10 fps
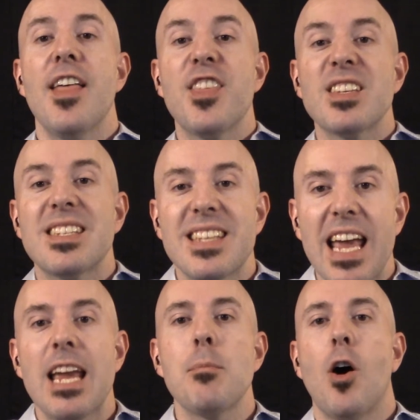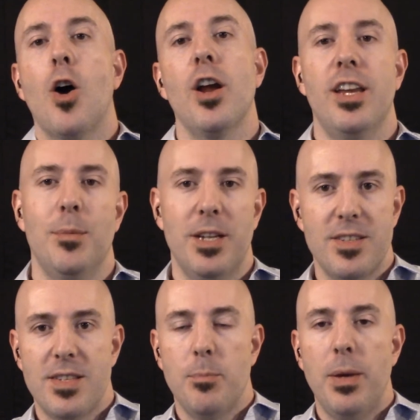The same arguments
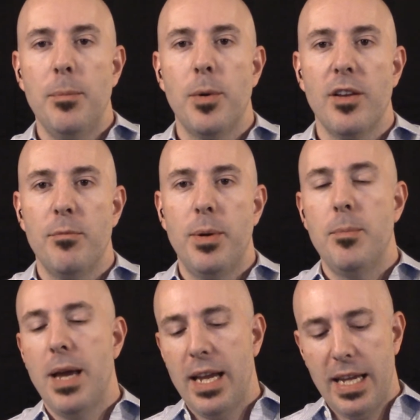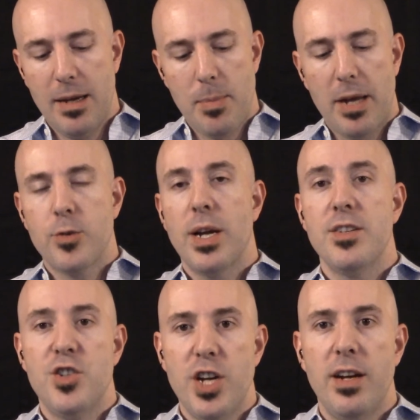that people have been making about
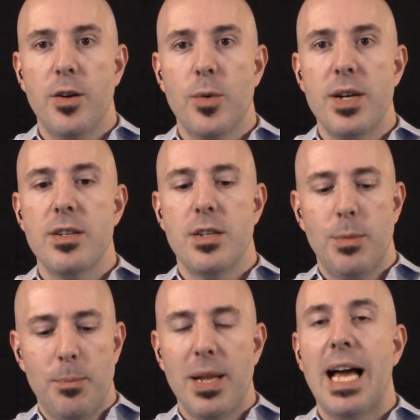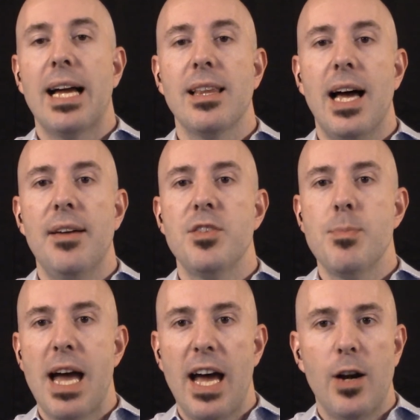transgenderism and Black Lives
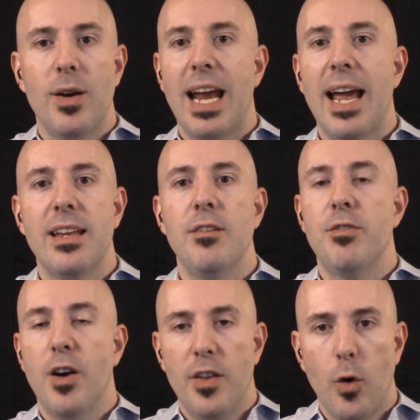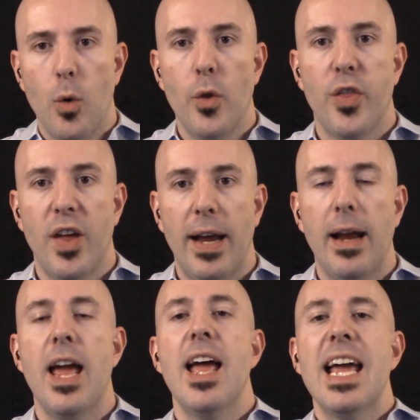Matter and Antifa and the whole
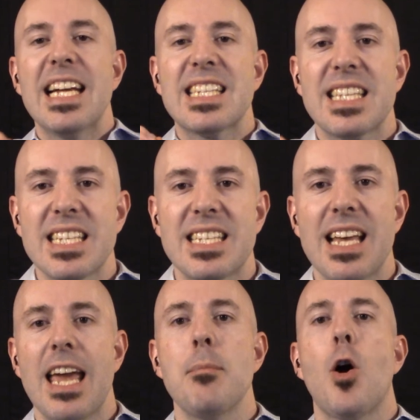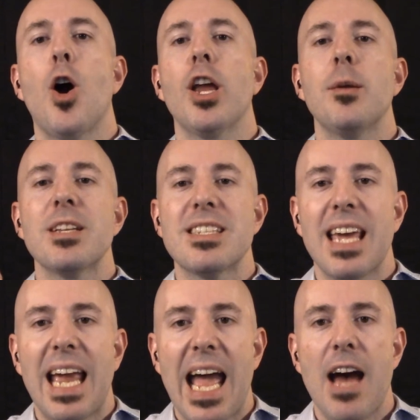thing, it's the same arguments.
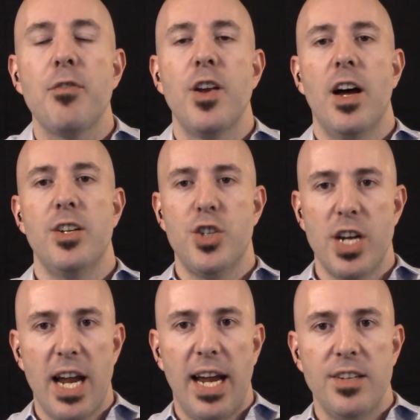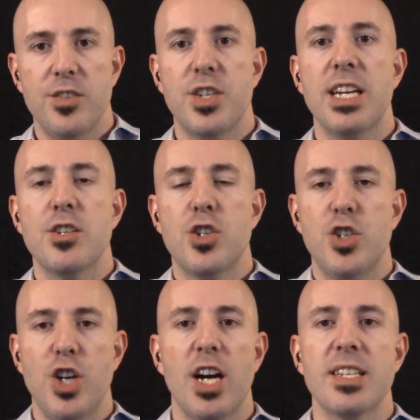They have not changed. It's
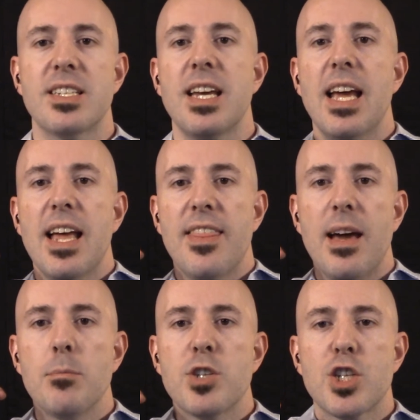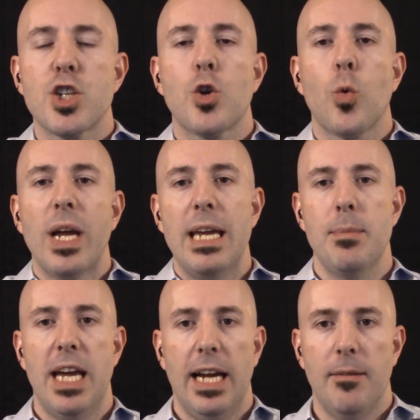just them
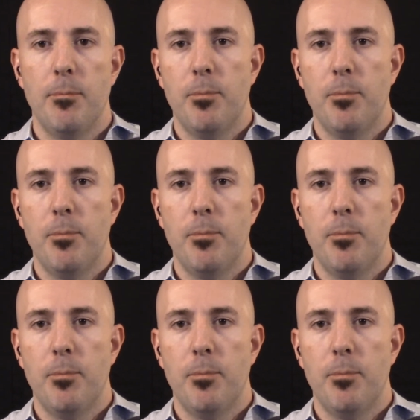screaming.